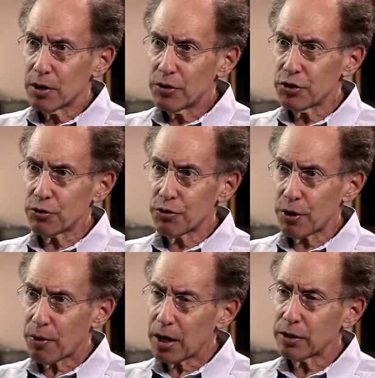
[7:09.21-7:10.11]
These are
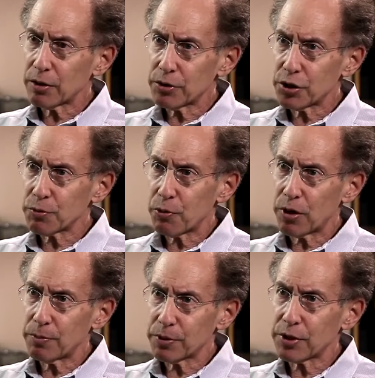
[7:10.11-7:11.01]
theoretical at this
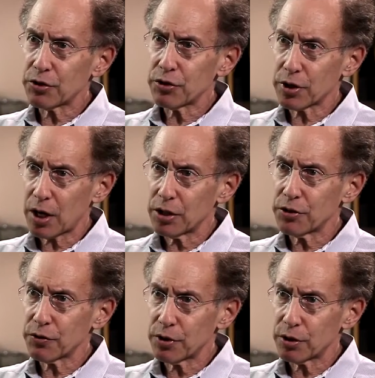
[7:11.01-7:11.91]
point, but those are the kinds
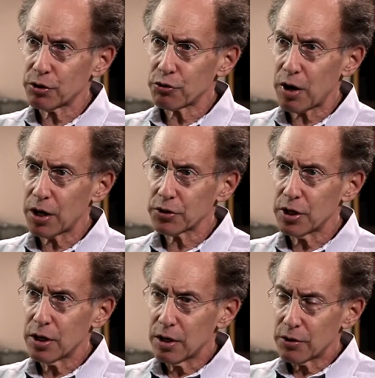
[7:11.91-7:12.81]
of clinical trials
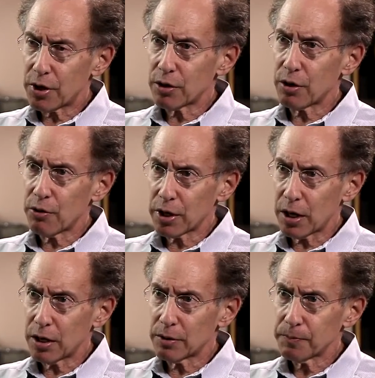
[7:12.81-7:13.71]
that are going
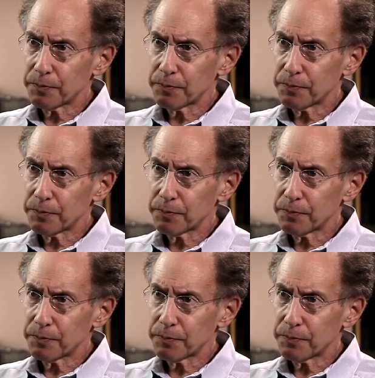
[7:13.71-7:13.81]
on.